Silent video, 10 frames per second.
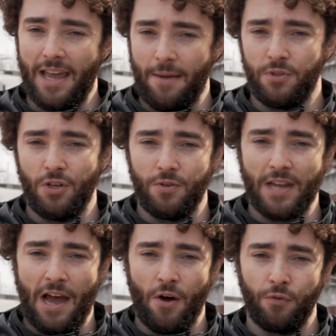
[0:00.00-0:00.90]
M2
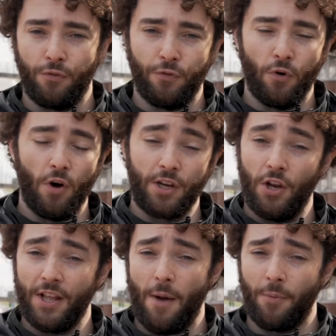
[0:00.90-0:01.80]
down for
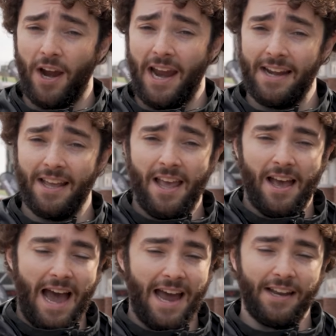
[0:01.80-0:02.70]
cooling upgrade,
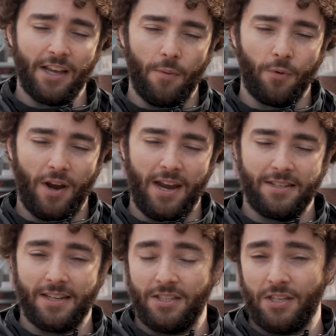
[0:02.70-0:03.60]
handling
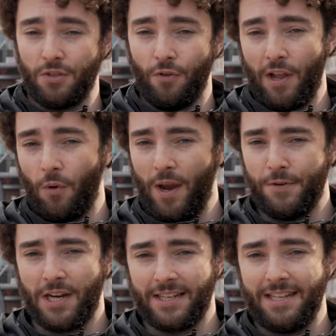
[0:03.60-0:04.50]
upgrades, consistent of like
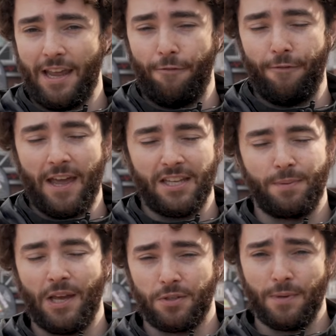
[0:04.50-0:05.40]
wave track diff,
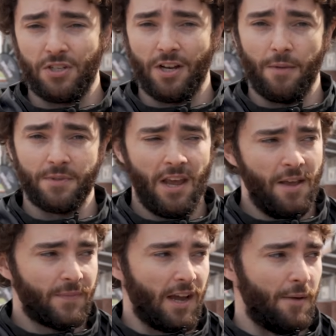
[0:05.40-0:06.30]
SPL suspension arms.
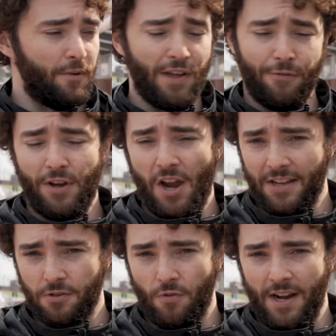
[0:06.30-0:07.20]
If that video
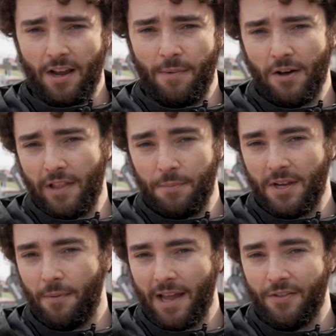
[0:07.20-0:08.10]
hasn't already come out, that'll be
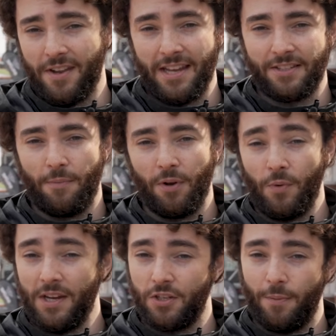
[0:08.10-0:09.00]
coming out in the next couple of
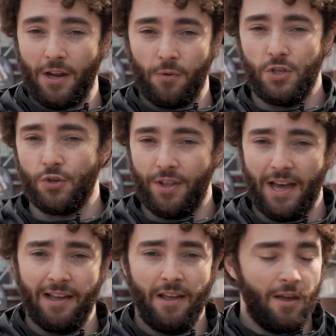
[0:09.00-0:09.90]
weeks, so you'll be able to enjoy
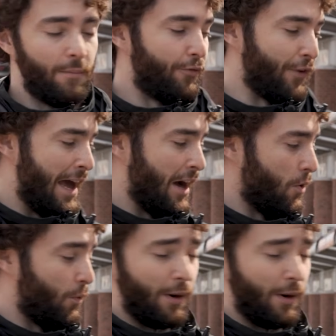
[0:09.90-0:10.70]
that. But for now, we're